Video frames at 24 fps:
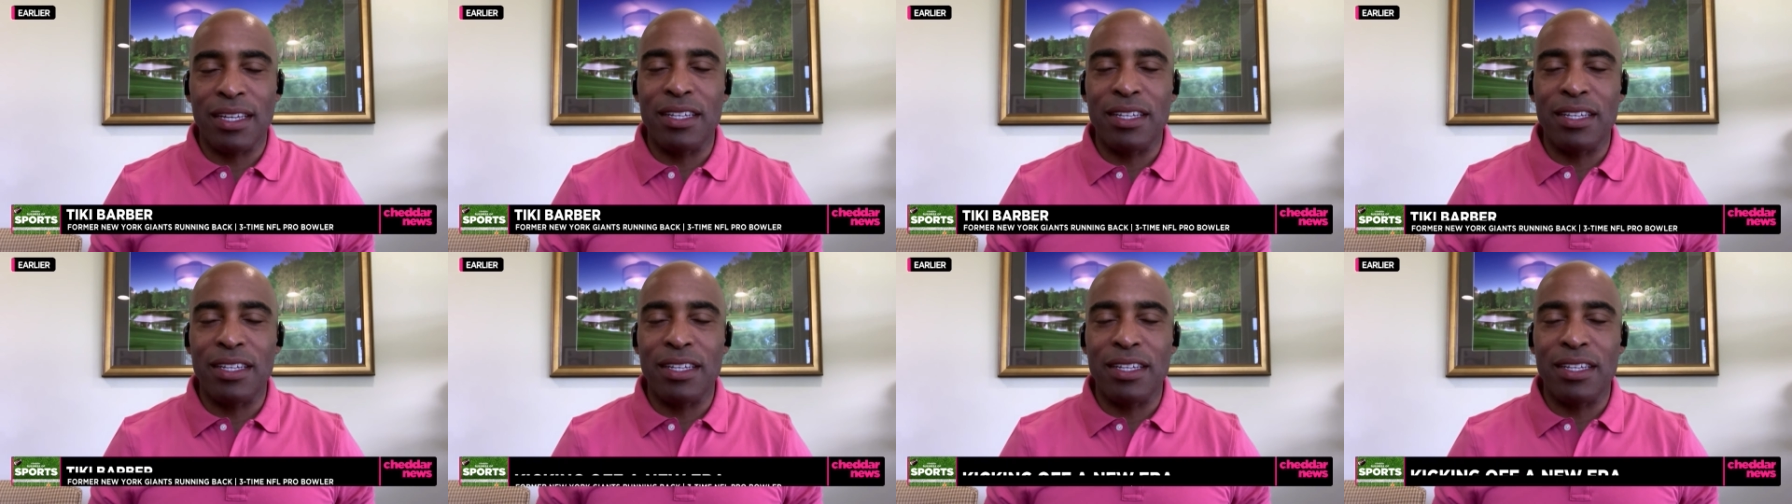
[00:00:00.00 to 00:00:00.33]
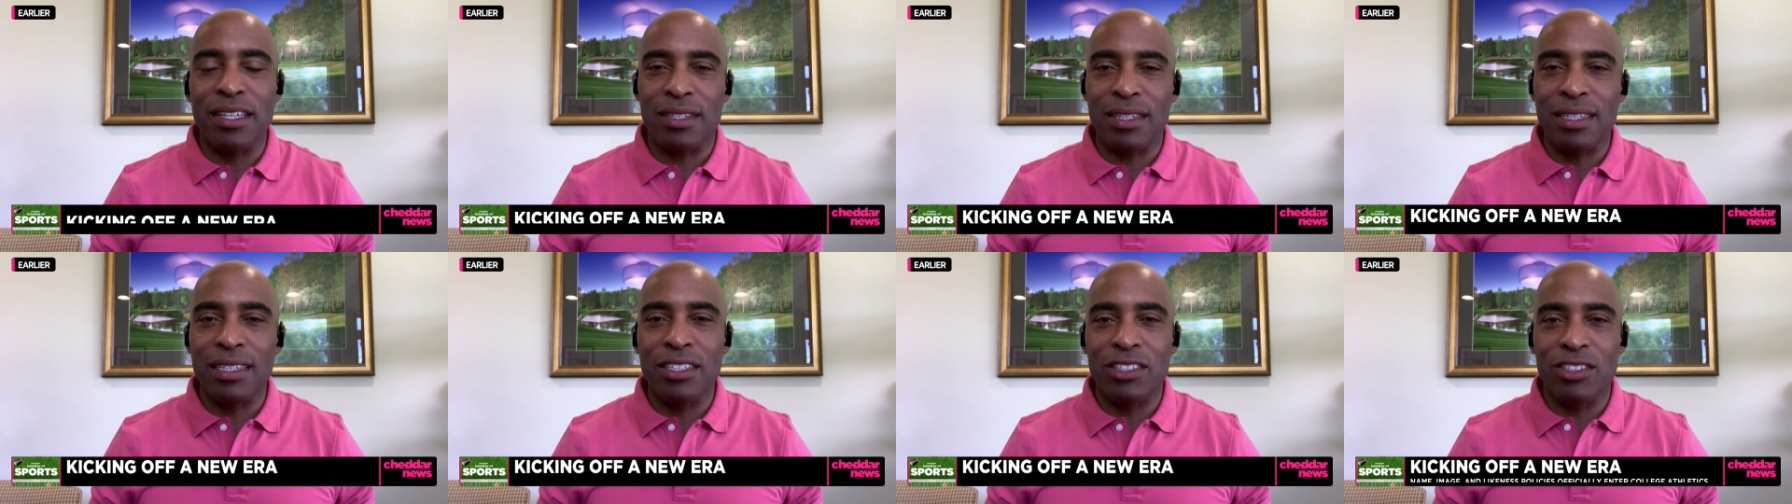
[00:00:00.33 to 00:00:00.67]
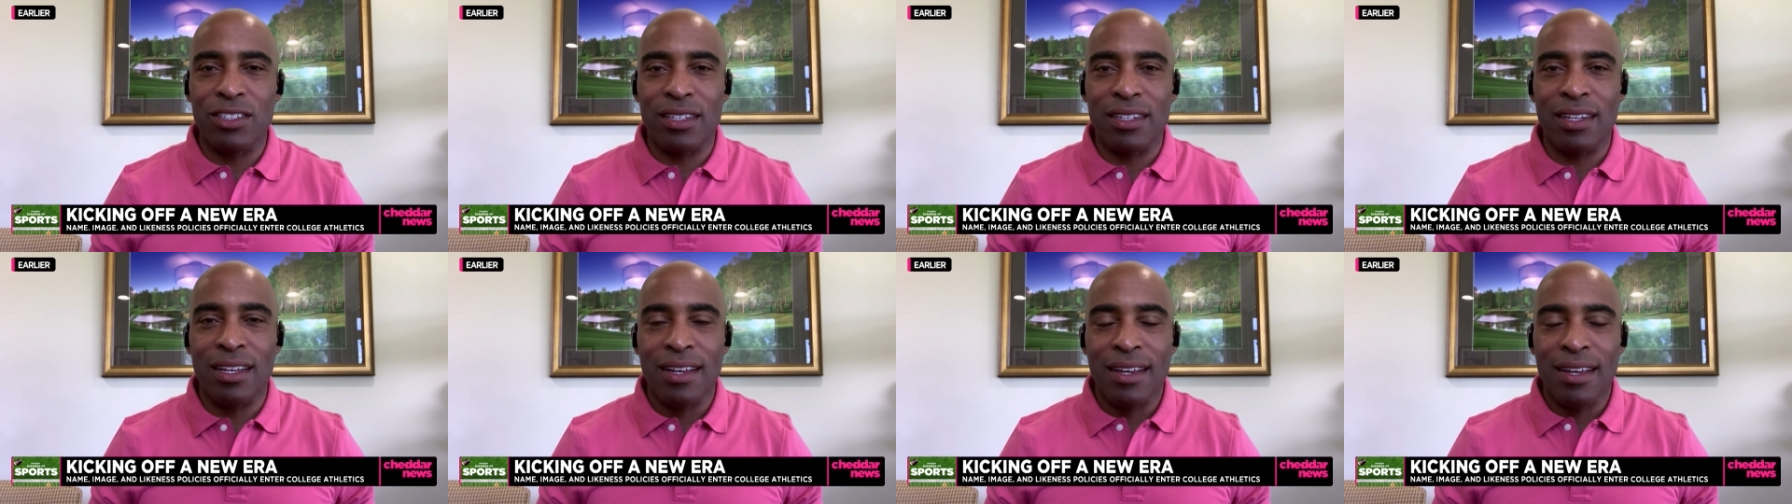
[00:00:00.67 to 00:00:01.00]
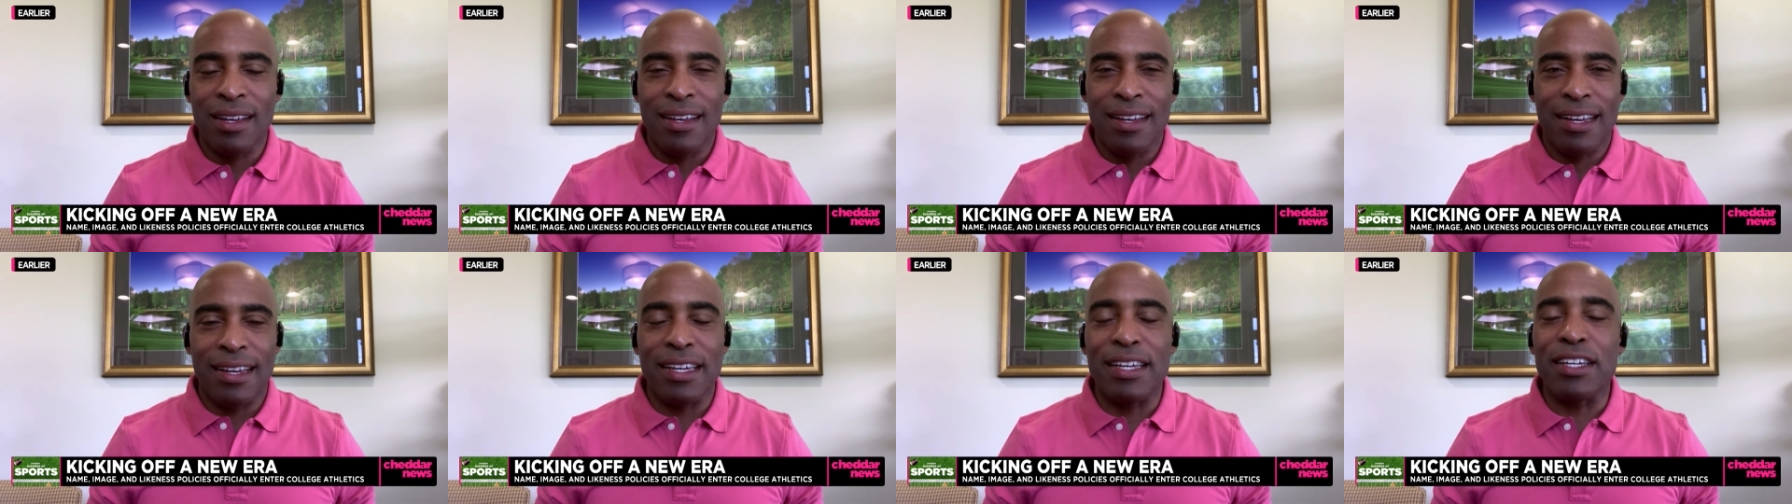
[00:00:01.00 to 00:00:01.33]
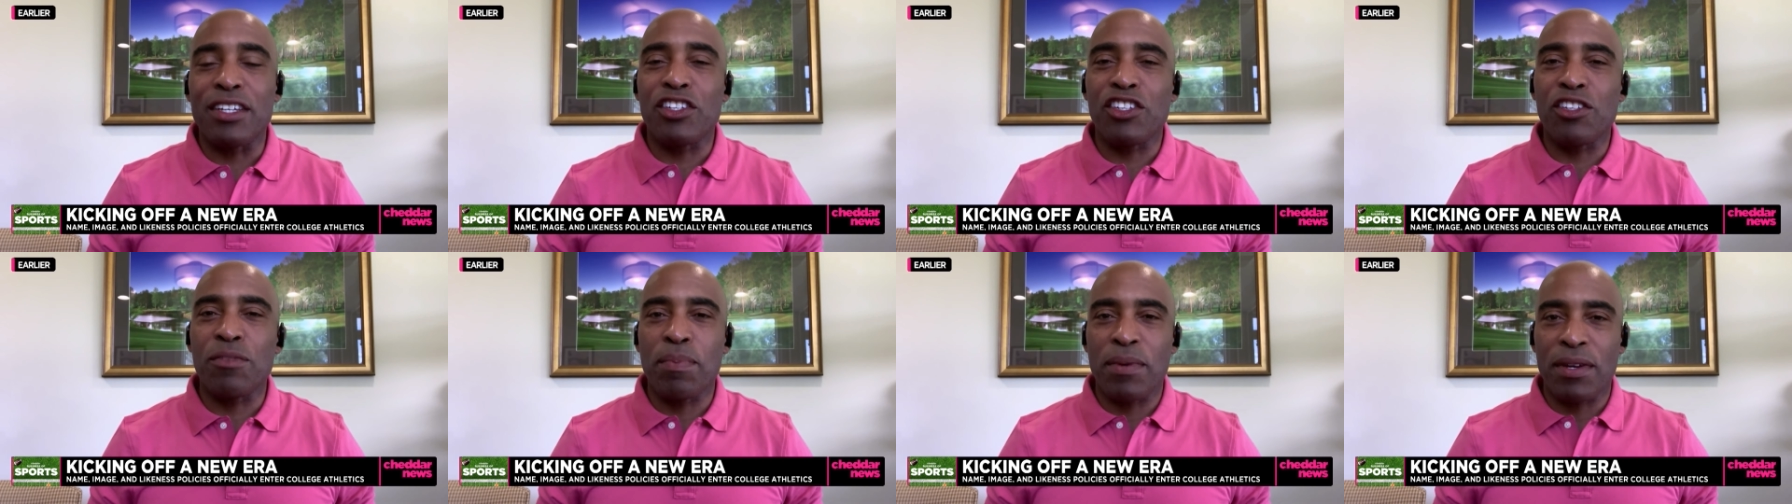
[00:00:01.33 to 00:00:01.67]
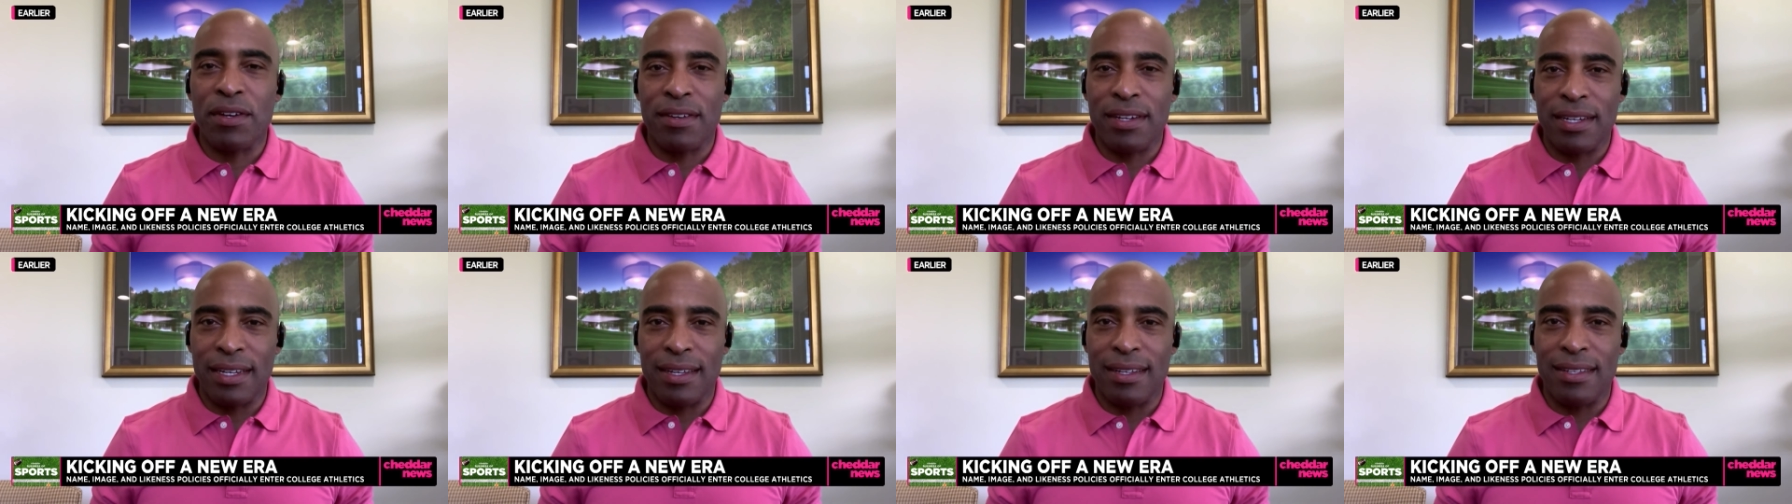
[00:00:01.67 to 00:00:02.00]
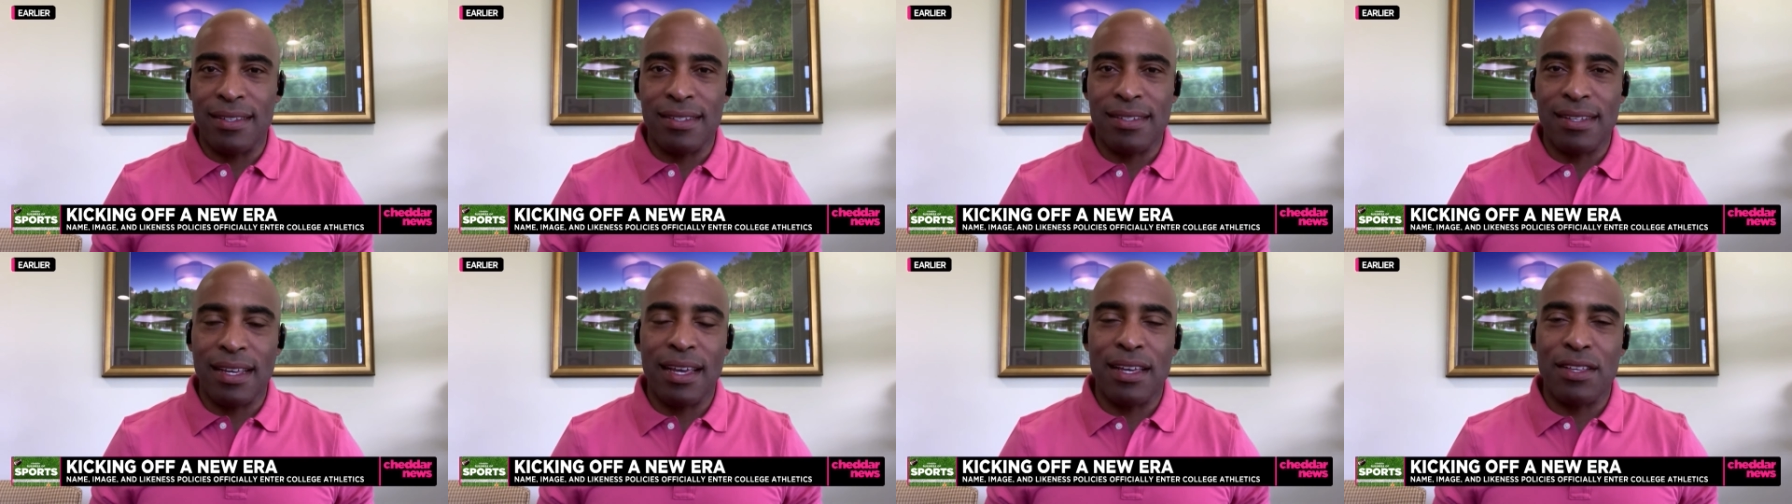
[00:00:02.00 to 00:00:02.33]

intercollegiate uh, experience.